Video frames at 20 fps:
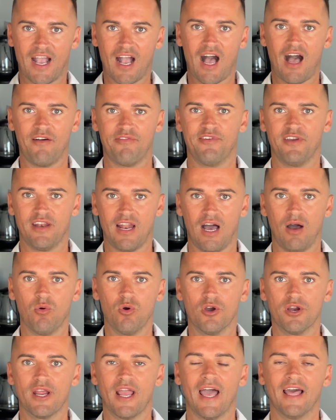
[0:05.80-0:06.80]
half an
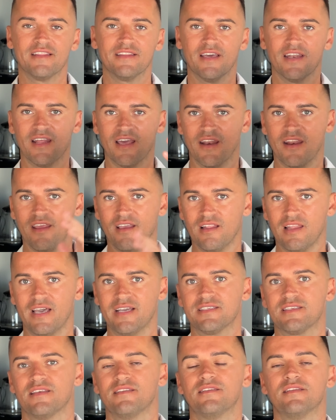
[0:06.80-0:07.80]
hour and then I
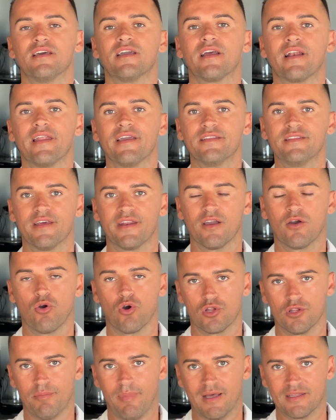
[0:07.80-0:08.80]
realized I didn't click the
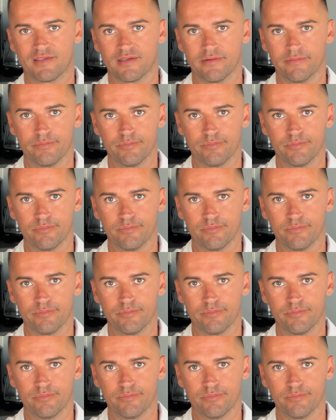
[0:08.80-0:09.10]
record button.